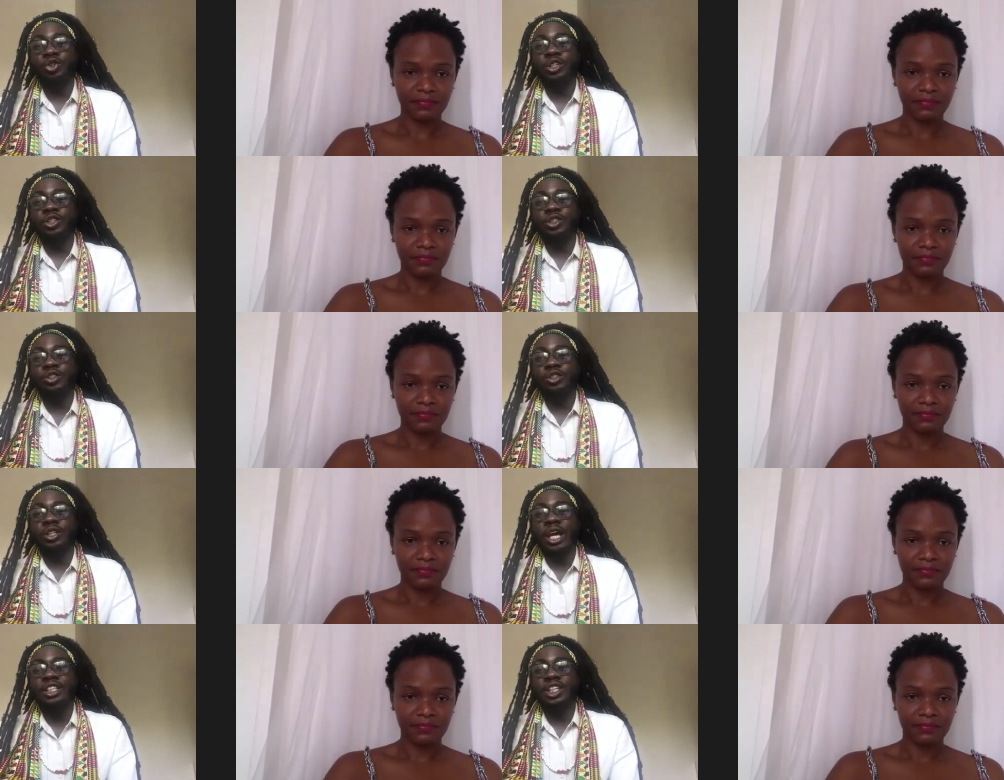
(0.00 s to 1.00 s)
Speaker 1: you, you're
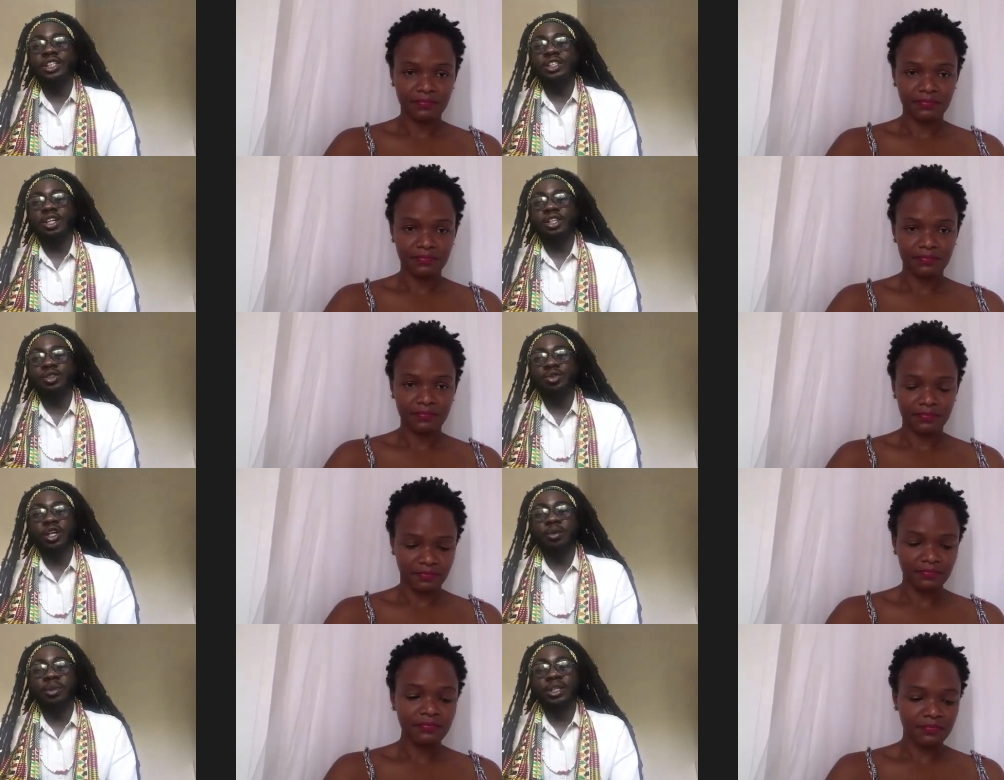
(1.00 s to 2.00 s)
digesting on
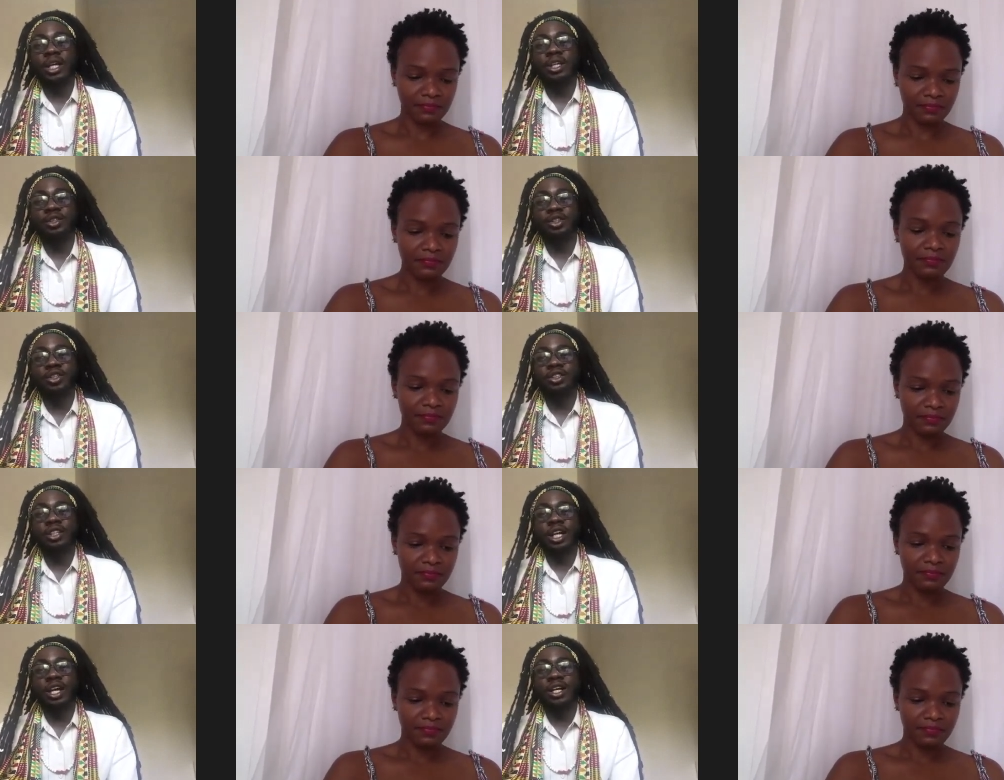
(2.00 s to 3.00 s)
social media, you could just
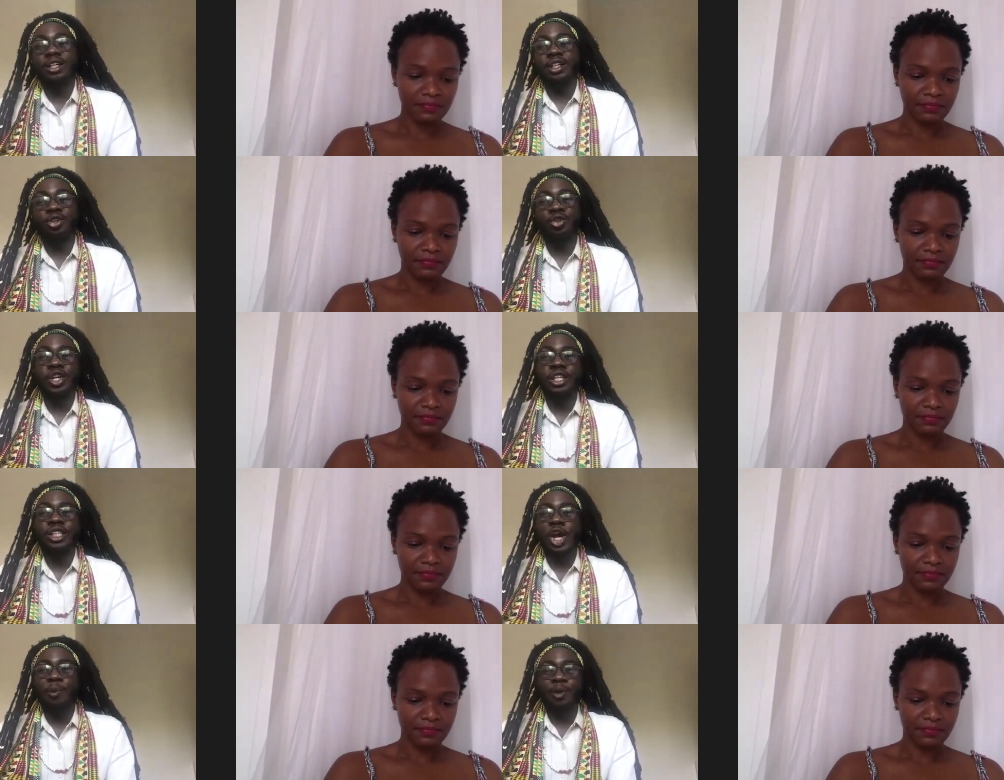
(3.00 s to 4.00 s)
kind of really
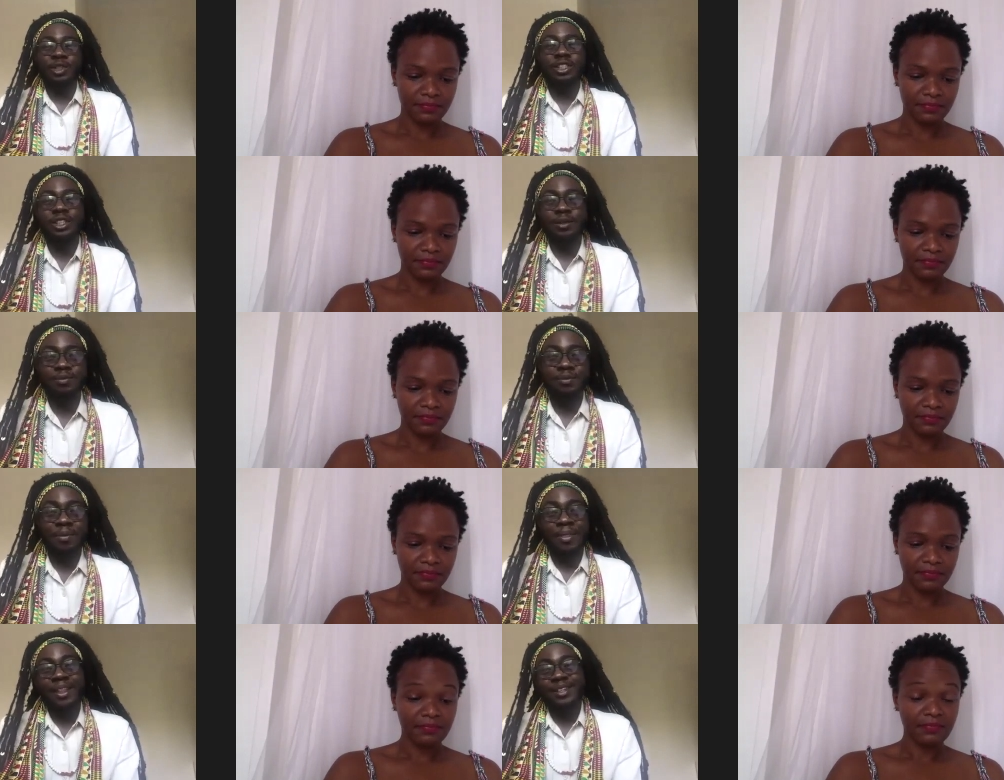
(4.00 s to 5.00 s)
tie up your system.
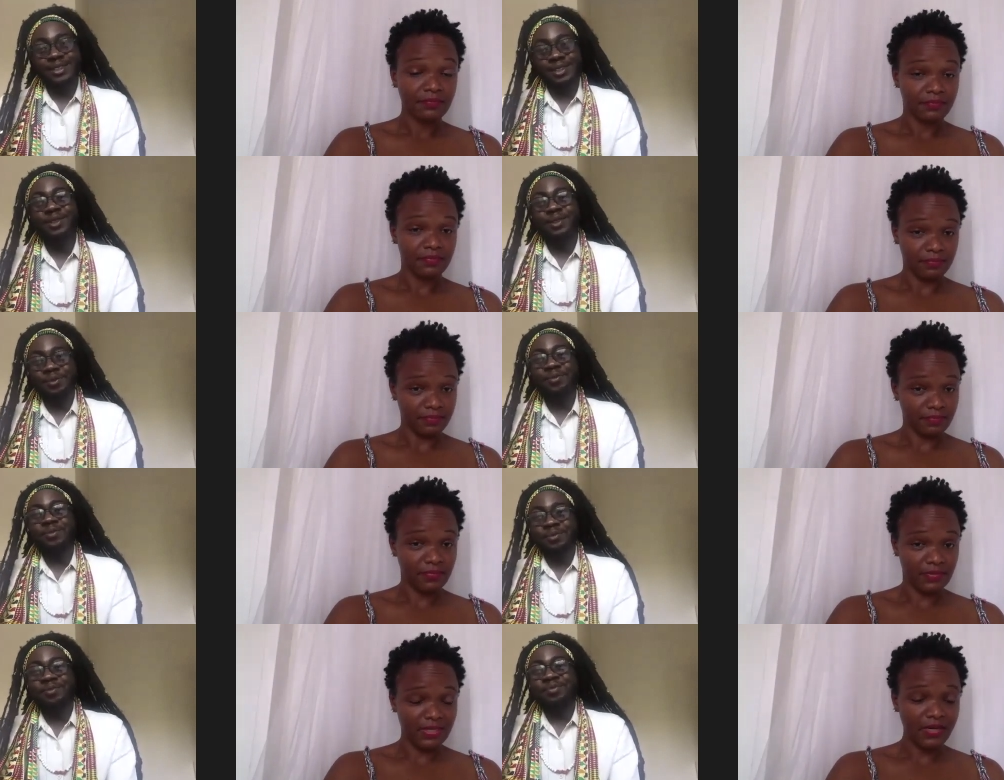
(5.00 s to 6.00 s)
So
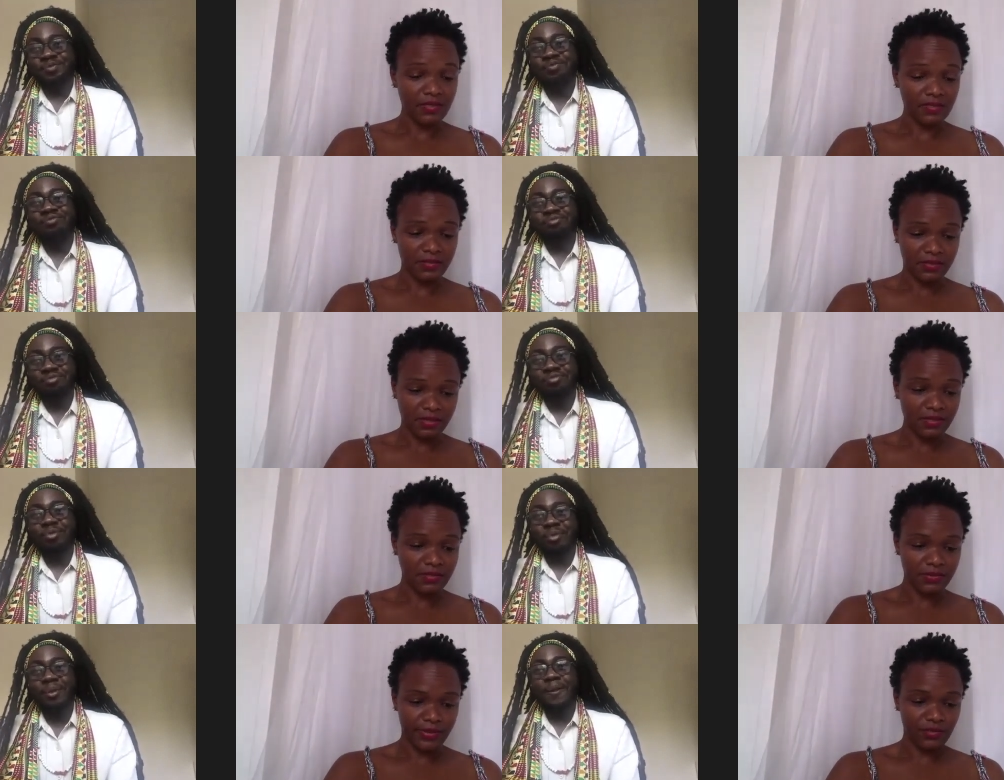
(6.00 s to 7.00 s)
Speaker 2: that is that is
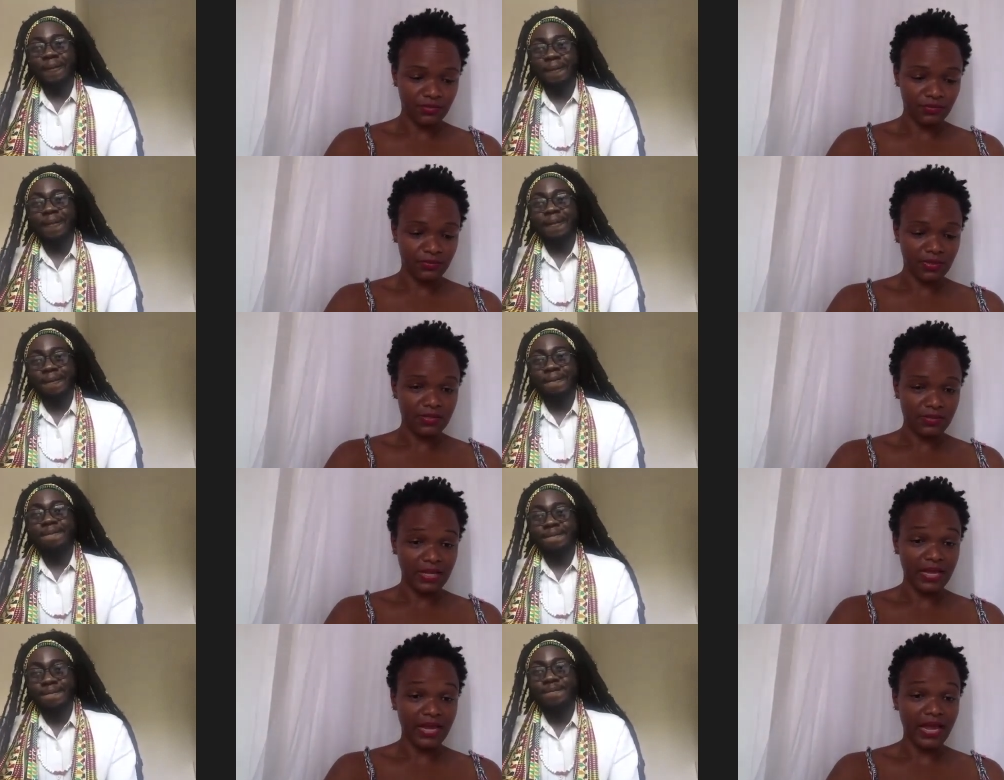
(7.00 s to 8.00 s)
quite true. That is
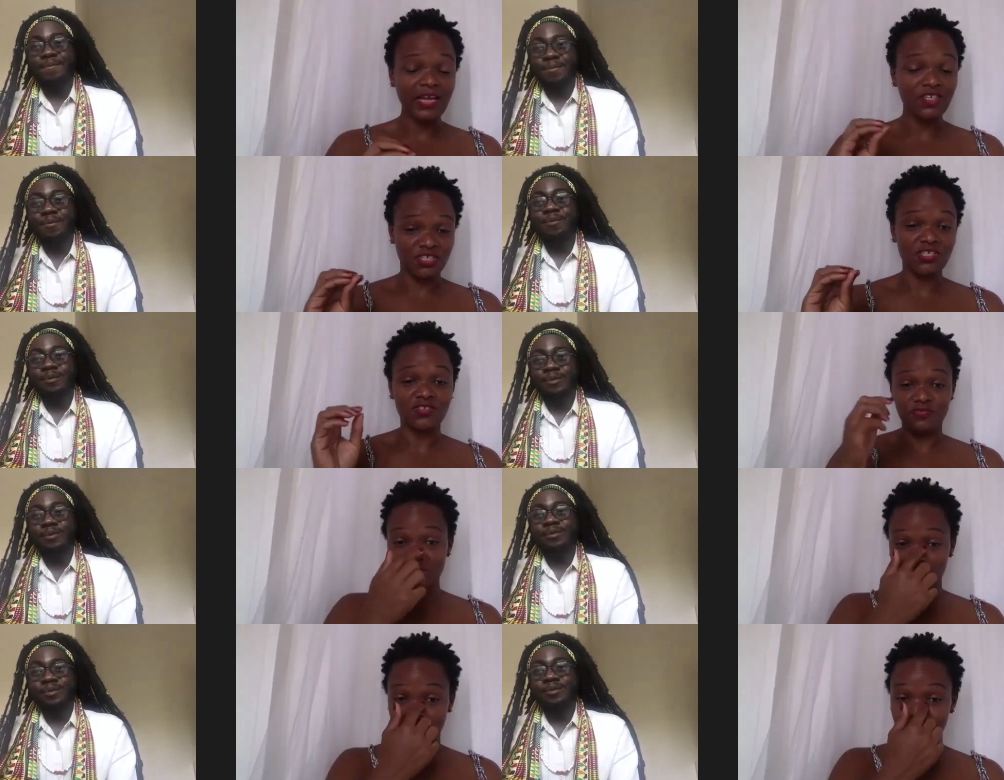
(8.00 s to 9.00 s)
like I just
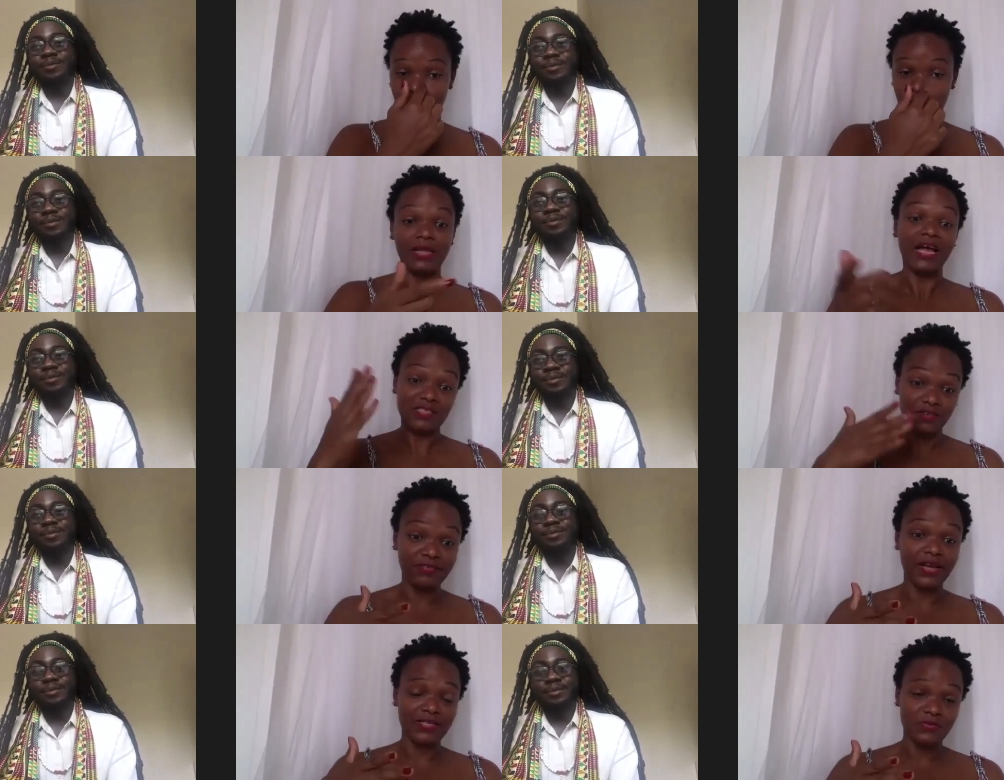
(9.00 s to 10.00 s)
recently, well, as of
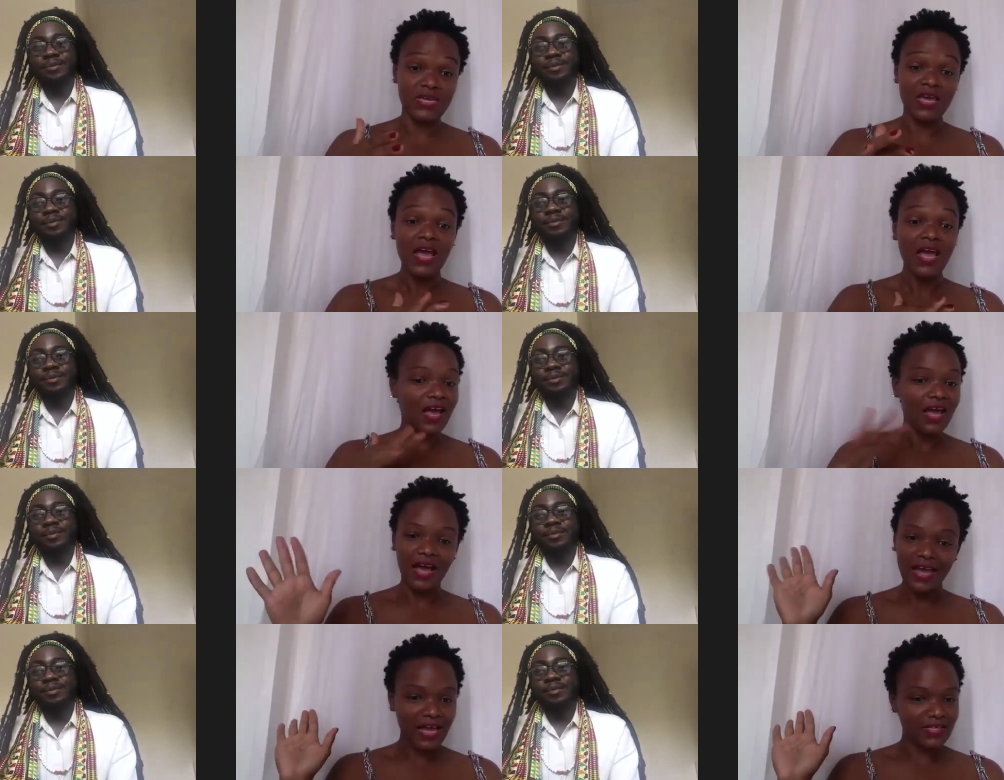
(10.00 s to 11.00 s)
last week,
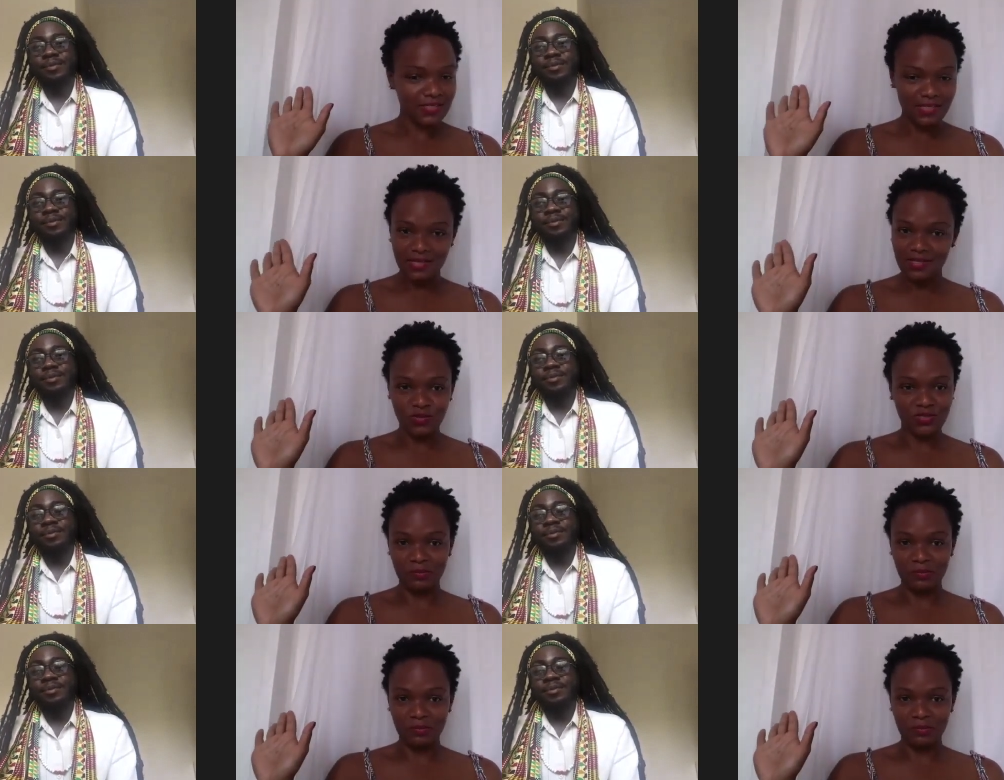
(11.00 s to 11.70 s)
I had to take a social